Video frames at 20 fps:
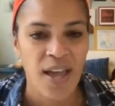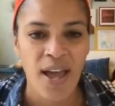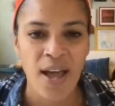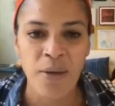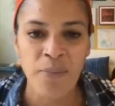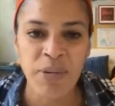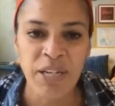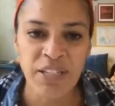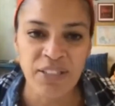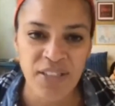
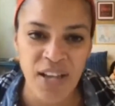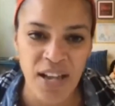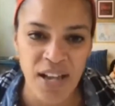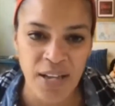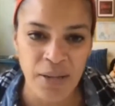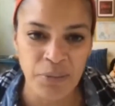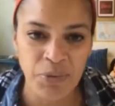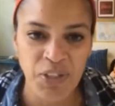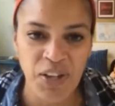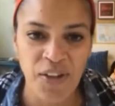How many
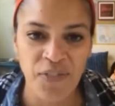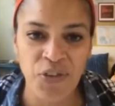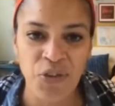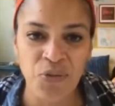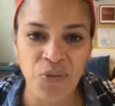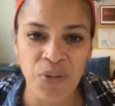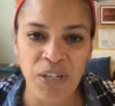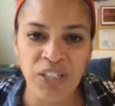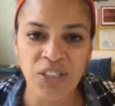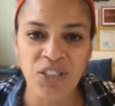times have
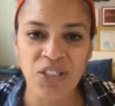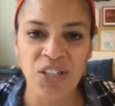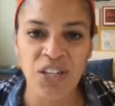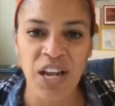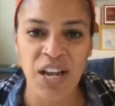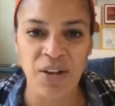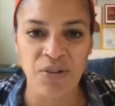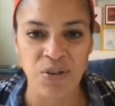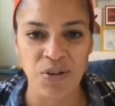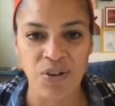you reached
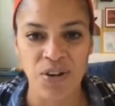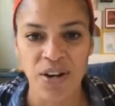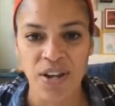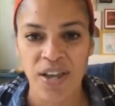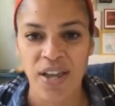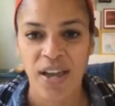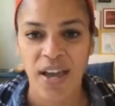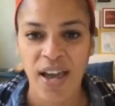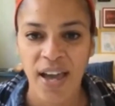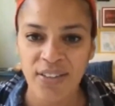an error
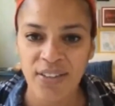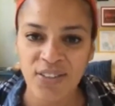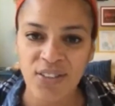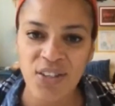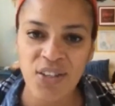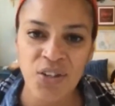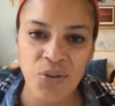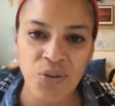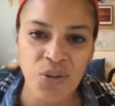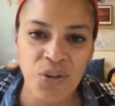
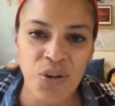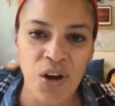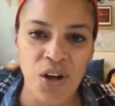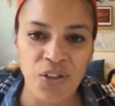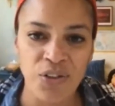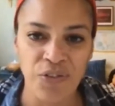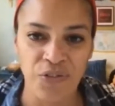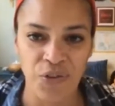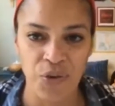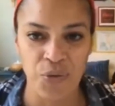asking you to
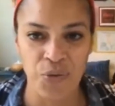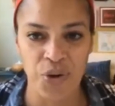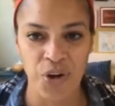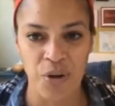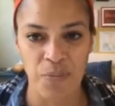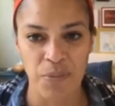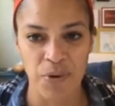call a phone